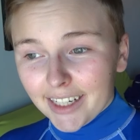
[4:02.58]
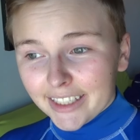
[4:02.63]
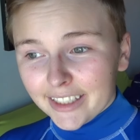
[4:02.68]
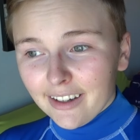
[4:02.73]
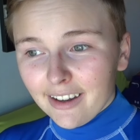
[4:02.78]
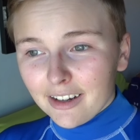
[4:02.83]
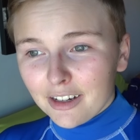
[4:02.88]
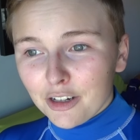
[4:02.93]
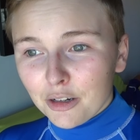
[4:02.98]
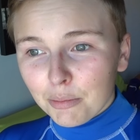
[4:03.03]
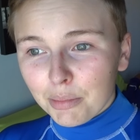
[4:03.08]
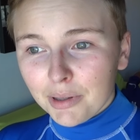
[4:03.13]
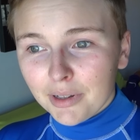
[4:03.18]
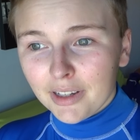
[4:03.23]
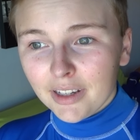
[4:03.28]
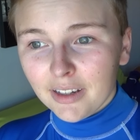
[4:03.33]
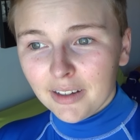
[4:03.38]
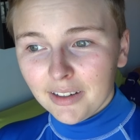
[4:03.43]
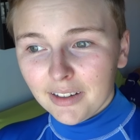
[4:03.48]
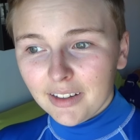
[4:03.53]
I got up
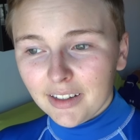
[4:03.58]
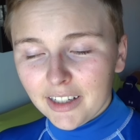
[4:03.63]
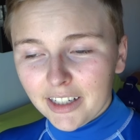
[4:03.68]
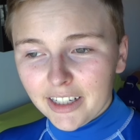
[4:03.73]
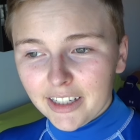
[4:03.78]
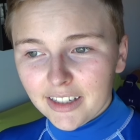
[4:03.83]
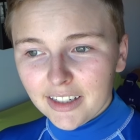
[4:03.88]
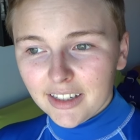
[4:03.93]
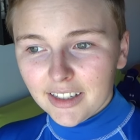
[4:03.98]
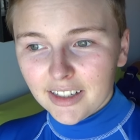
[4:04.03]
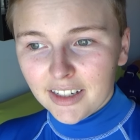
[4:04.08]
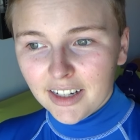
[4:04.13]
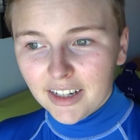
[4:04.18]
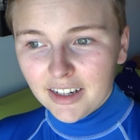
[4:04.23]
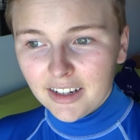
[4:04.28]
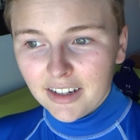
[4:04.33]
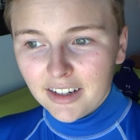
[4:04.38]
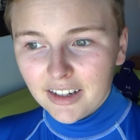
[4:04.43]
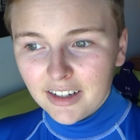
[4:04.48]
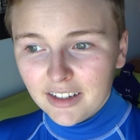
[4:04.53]
in
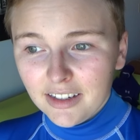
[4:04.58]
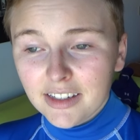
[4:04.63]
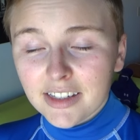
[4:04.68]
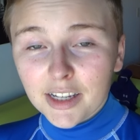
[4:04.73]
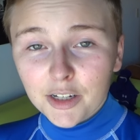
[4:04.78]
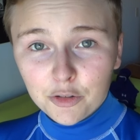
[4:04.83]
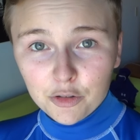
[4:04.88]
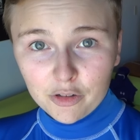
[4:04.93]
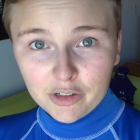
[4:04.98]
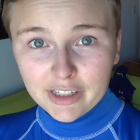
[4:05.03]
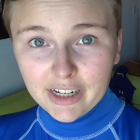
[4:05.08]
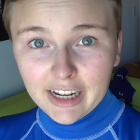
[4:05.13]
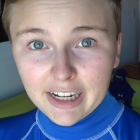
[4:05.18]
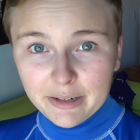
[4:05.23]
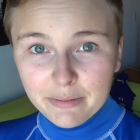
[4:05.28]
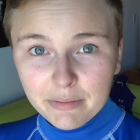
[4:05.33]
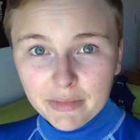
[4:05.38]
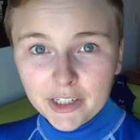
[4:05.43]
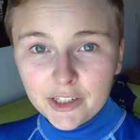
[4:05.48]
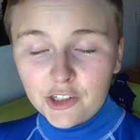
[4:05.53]
Central
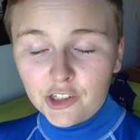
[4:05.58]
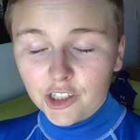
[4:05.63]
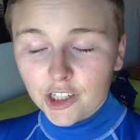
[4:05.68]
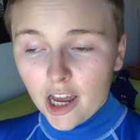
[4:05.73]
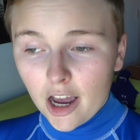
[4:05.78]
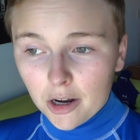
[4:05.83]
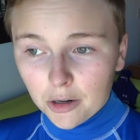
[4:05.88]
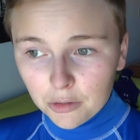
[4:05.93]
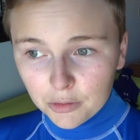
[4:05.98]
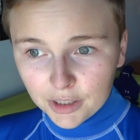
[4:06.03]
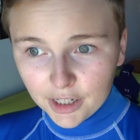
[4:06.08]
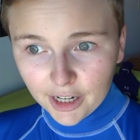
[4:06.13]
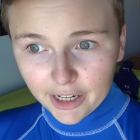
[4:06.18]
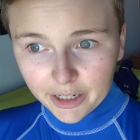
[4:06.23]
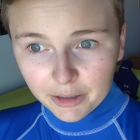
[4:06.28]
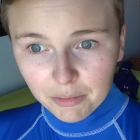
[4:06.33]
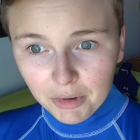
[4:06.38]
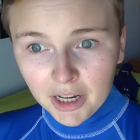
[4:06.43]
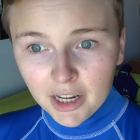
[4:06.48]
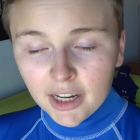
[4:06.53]
Time, in Chicago
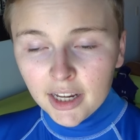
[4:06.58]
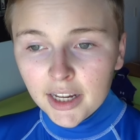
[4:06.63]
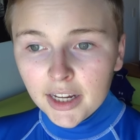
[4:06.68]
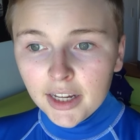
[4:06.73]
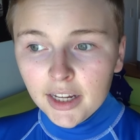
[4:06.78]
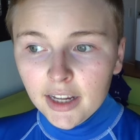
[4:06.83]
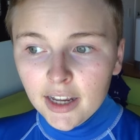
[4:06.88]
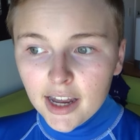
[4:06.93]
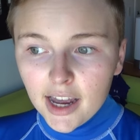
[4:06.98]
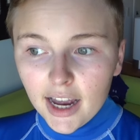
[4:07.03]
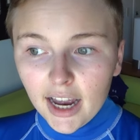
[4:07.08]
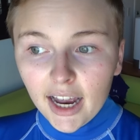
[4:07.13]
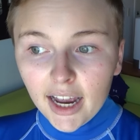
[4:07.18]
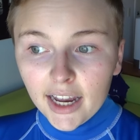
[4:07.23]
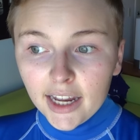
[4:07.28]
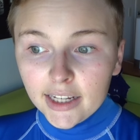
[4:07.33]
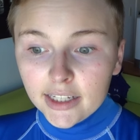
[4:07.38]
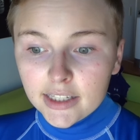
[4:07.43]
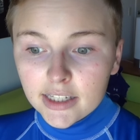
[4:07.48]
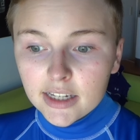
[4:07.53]
time,
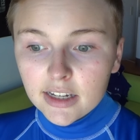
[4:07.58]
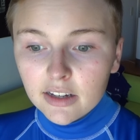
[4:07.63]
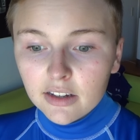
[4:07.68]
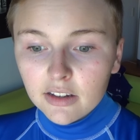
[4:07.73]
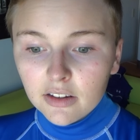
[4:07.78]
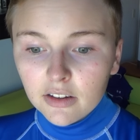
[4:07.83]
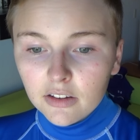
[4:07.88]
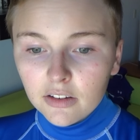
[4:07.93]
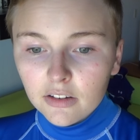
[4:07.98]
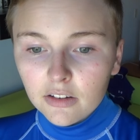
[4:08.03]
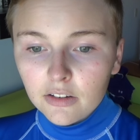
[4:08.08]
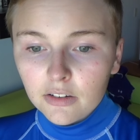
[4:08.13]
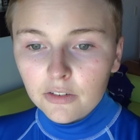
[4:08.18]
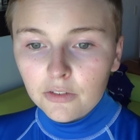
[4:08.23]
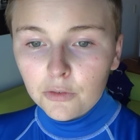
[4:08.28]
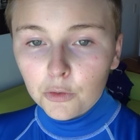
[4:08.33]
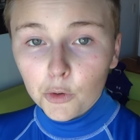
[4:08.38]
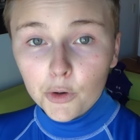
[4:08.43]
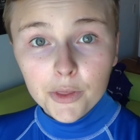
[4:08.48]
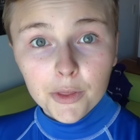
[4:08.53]
at
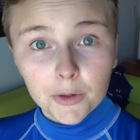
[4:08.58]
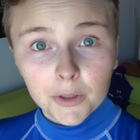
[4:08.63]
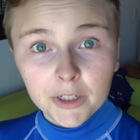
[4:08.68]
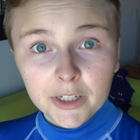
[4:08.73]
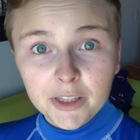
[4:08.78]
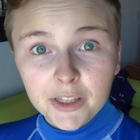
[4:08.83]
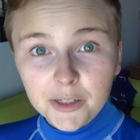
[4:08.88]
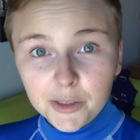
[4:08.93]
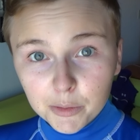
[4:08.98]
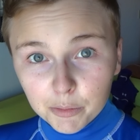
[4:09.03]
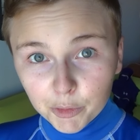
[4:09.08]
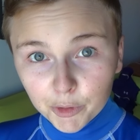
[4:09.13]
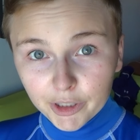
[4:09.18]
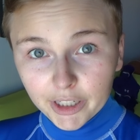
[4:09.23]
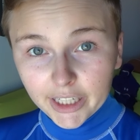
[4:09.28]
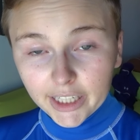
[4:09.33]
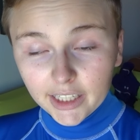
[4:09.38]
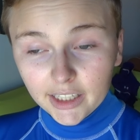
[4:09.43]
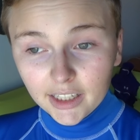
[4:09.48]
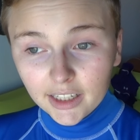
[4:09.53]
4:30 this
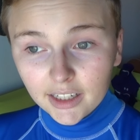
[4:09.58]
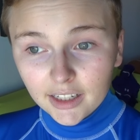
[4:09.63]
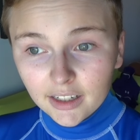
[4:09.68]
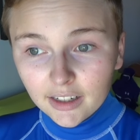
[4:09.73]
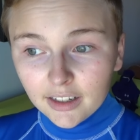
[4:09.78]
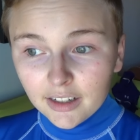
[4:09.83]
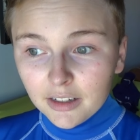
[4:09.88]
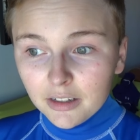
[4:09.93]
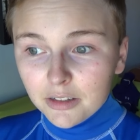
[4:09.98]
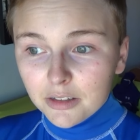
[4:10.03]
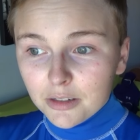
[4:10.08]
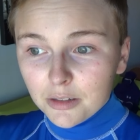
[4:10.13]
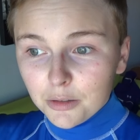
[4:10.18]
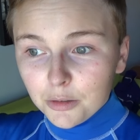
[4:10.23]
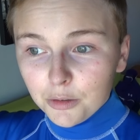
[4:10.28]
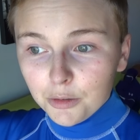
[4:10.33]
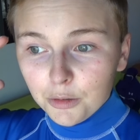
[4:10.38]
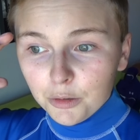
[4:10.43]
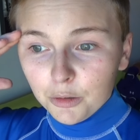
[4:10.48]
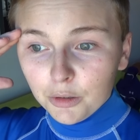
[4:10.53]
morning
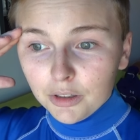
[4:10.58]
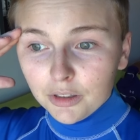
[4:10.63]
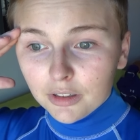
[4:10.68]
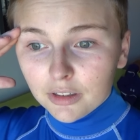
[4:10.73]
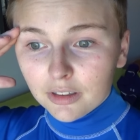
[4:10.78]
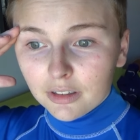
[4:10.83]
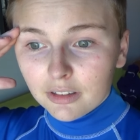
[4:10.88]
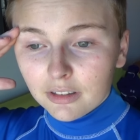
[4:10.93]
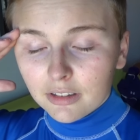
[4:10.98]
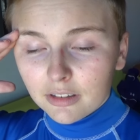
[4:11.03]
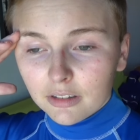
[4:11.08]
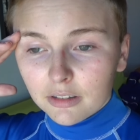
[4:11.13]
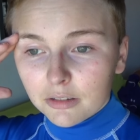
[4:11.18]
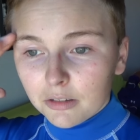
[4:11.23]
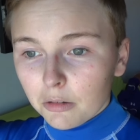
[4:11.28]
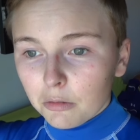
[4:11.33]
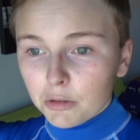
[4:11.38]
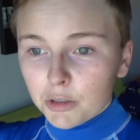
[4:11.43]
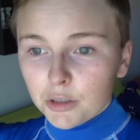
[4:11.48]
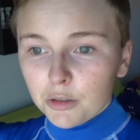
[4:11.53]
to
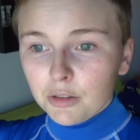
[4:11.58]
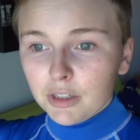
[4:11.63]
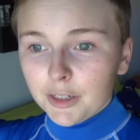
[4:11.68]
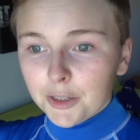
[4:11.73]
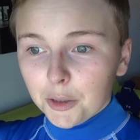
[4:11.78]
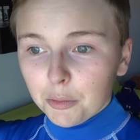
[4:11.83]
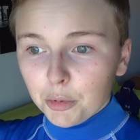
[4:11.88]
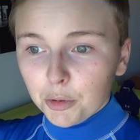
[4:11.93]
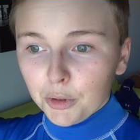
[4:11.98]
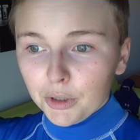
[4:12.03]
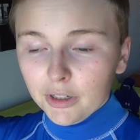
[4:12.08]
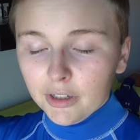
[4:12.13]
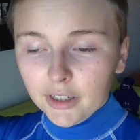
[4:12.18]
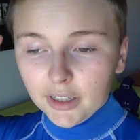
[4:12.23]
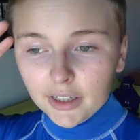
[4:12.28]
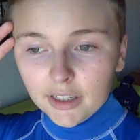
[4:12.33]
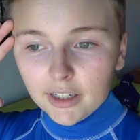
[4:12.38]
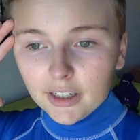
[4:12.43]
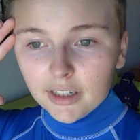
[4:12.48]
go to the airport